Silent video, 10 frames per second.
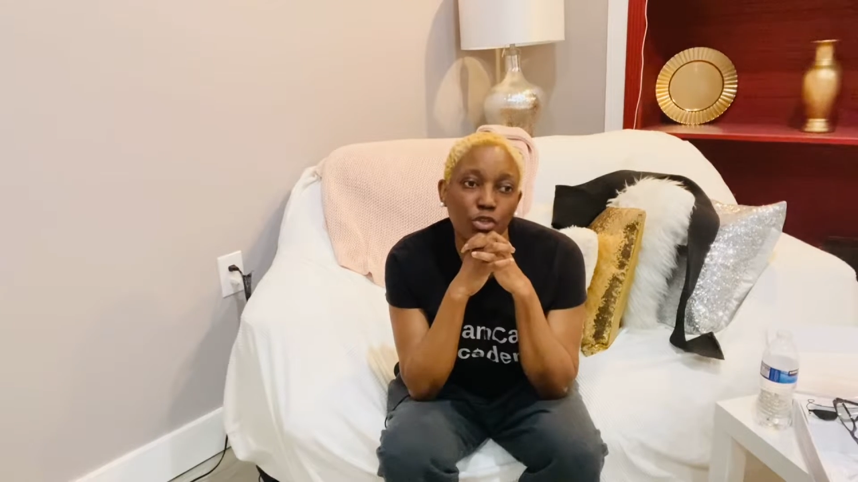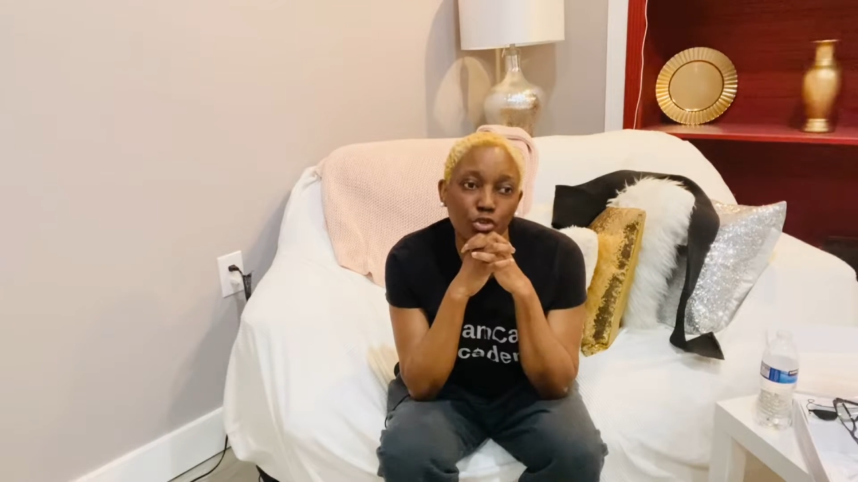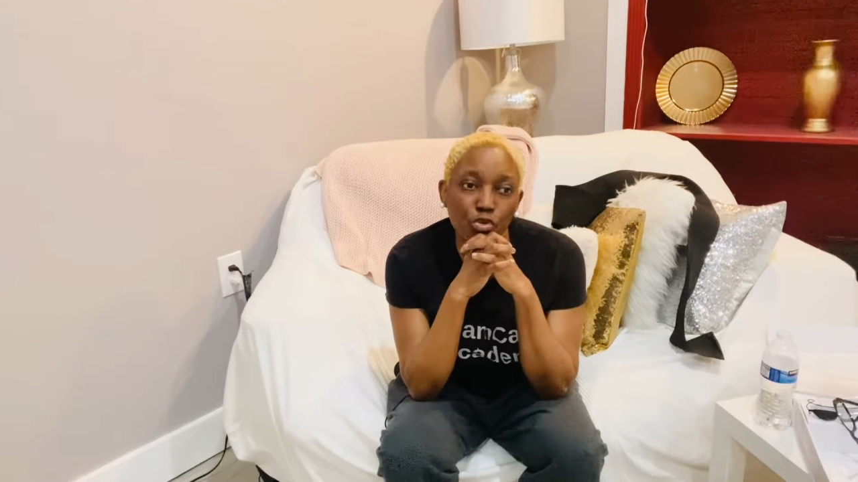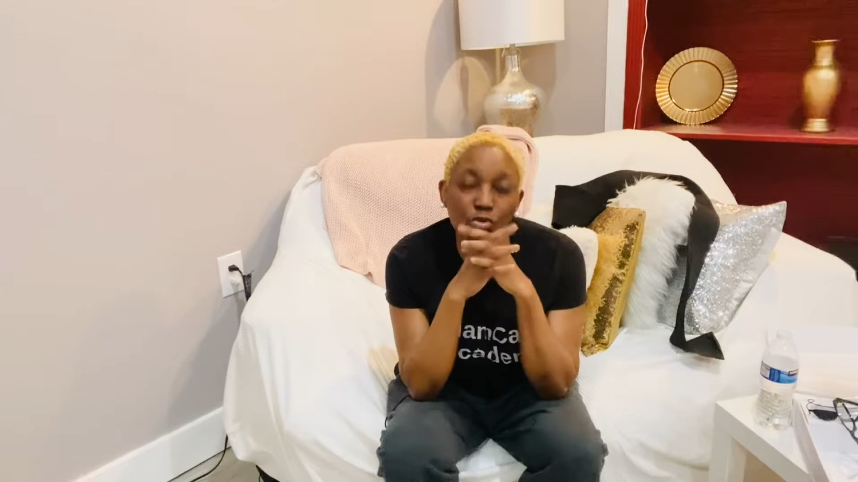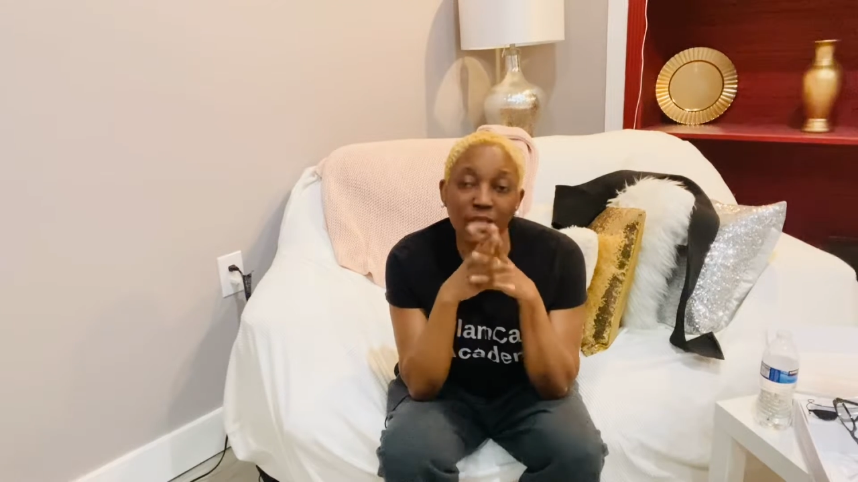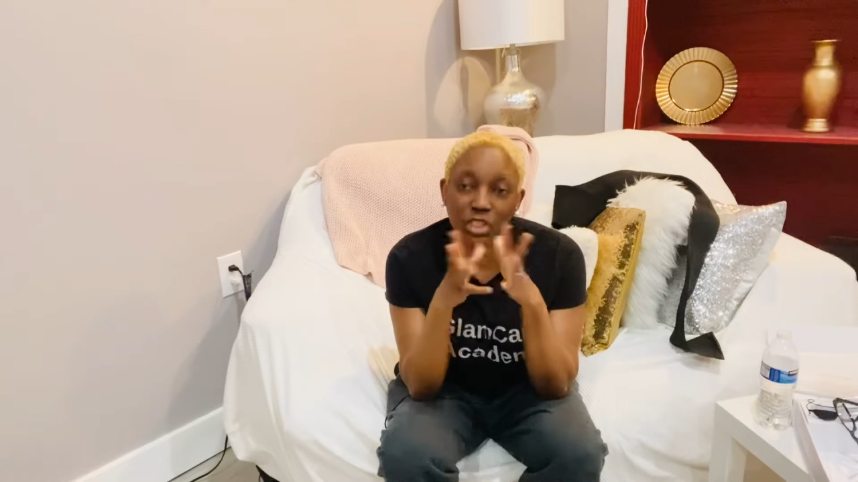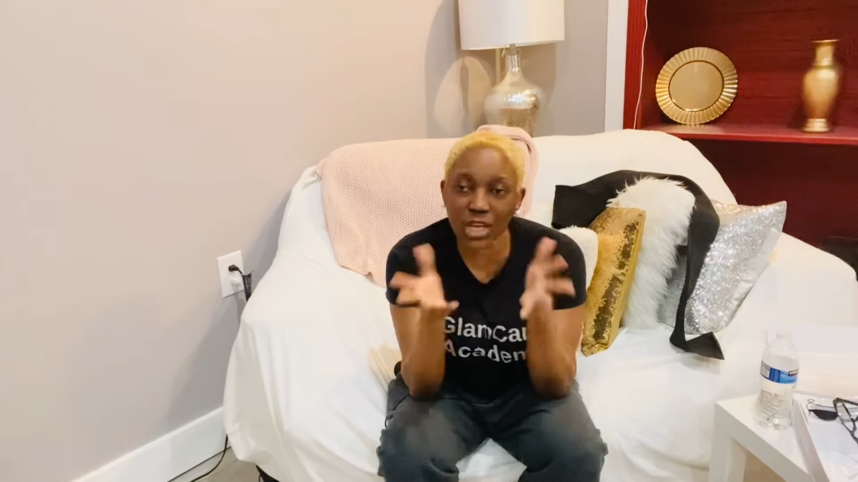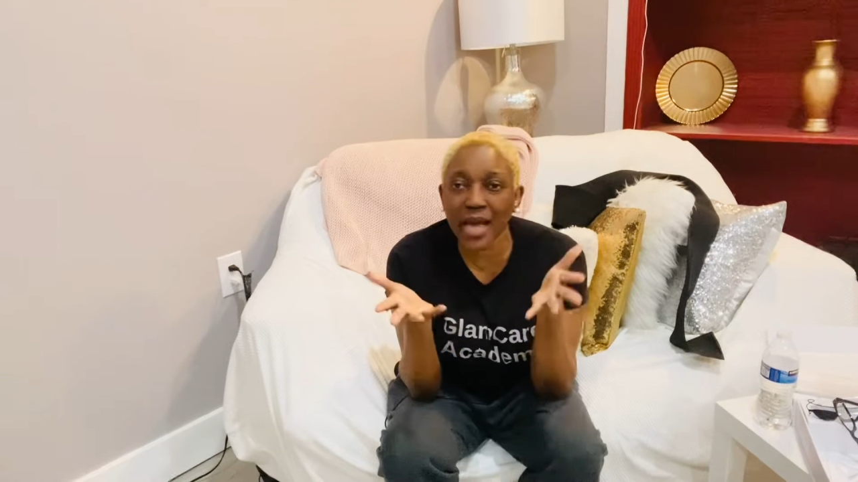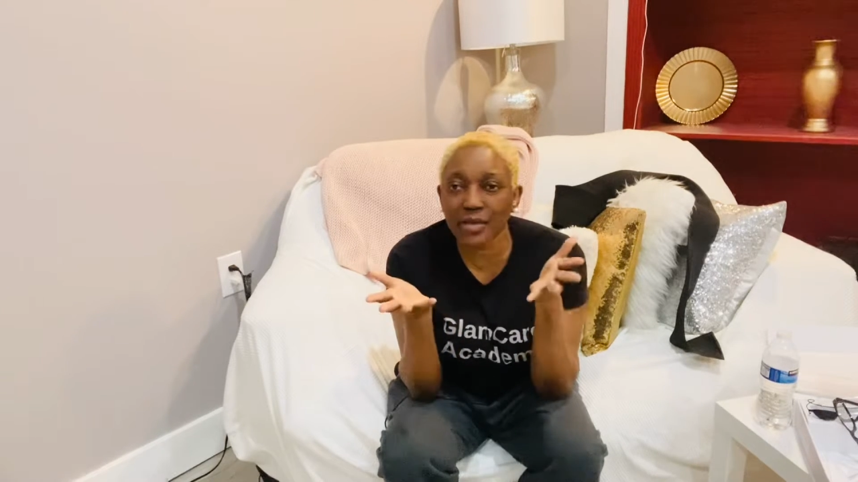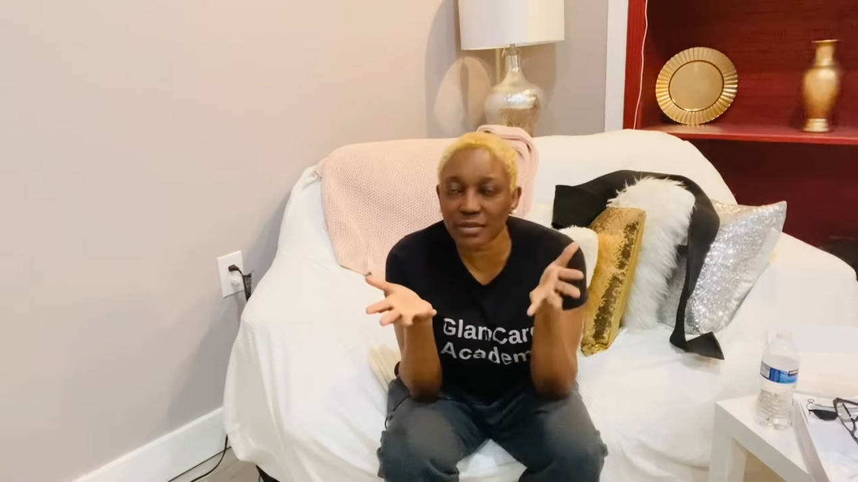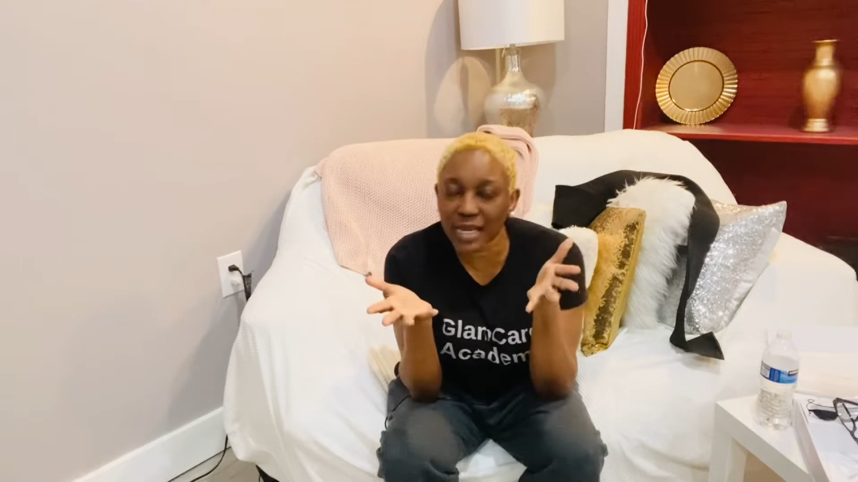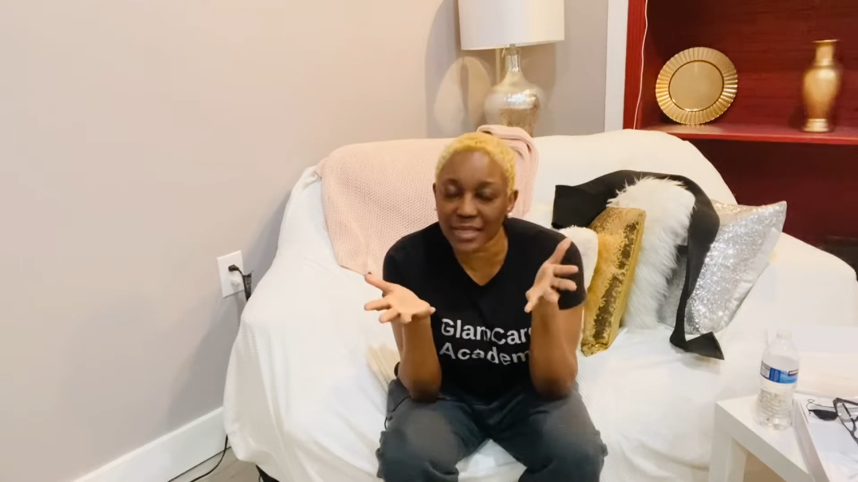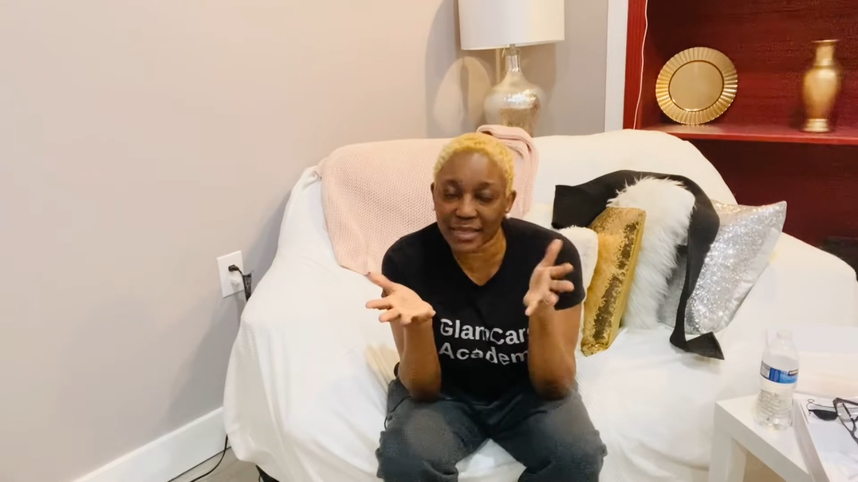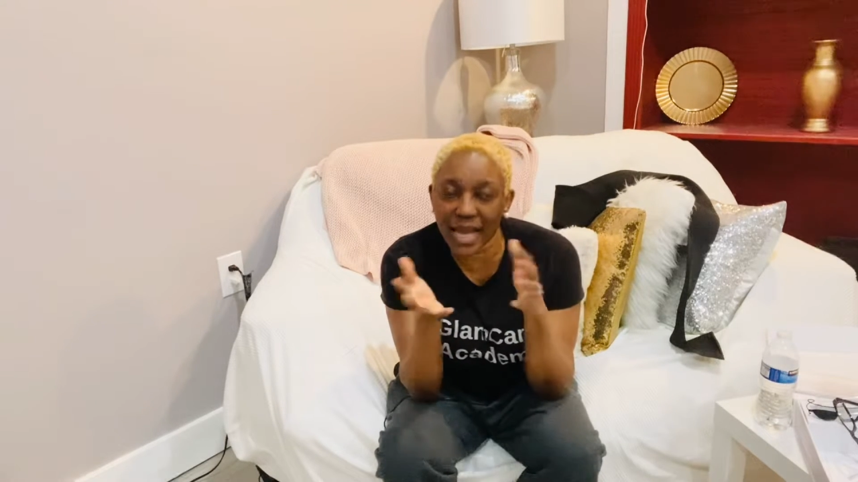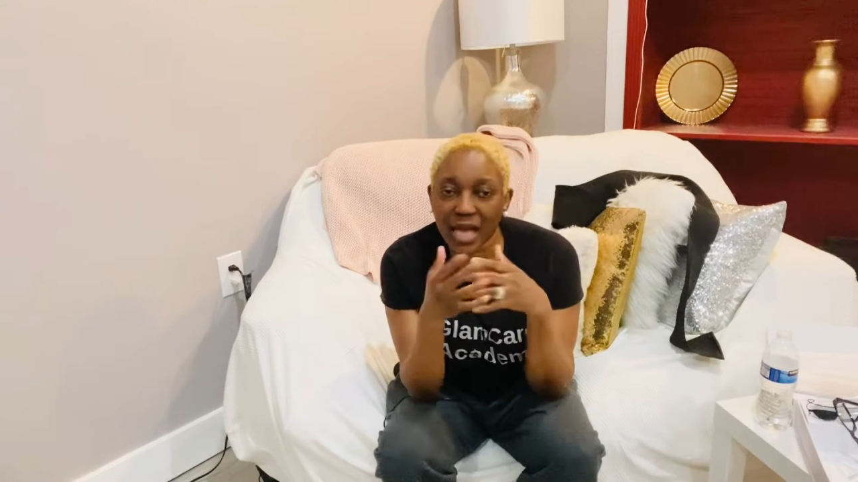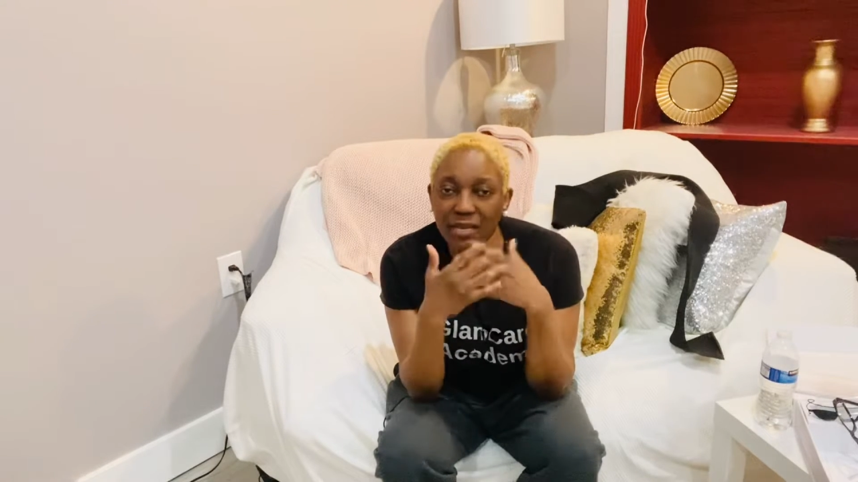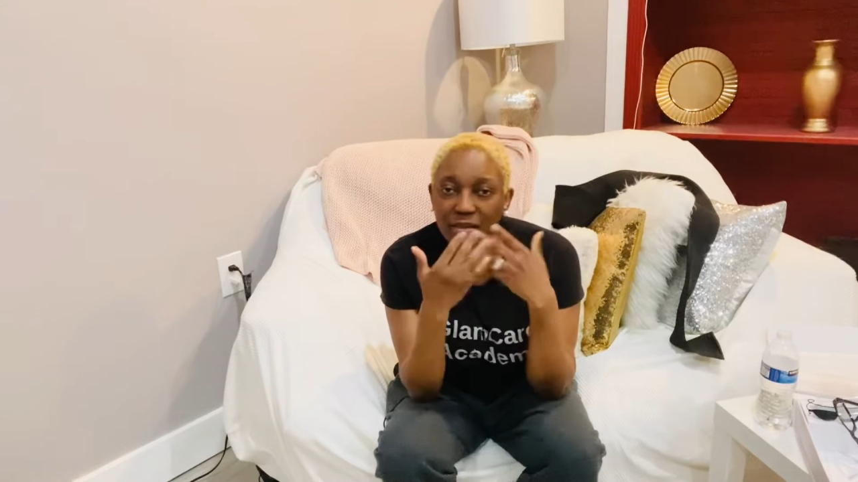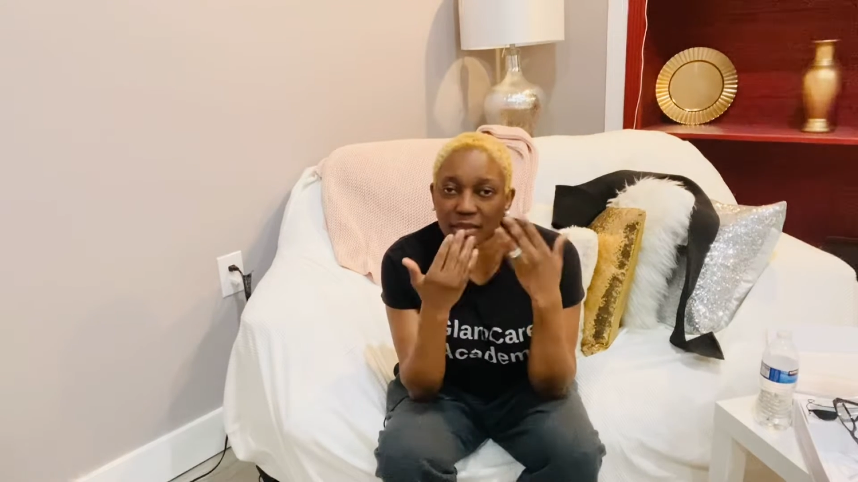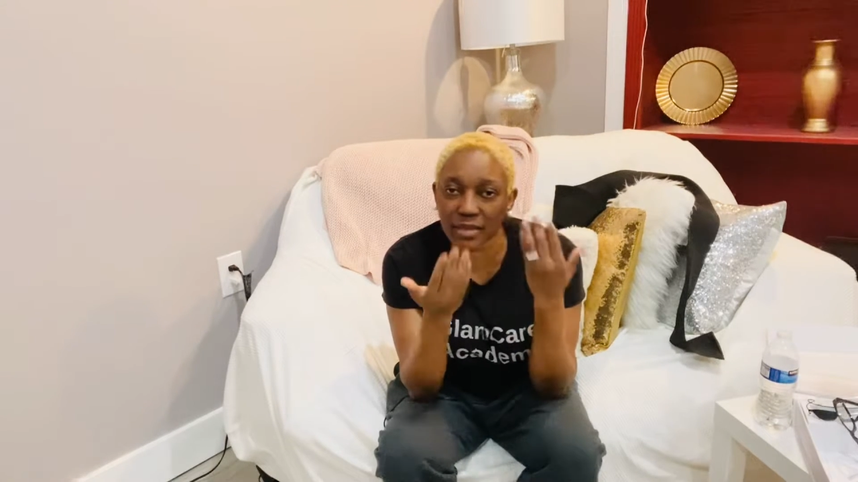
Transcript: through the channels that it does,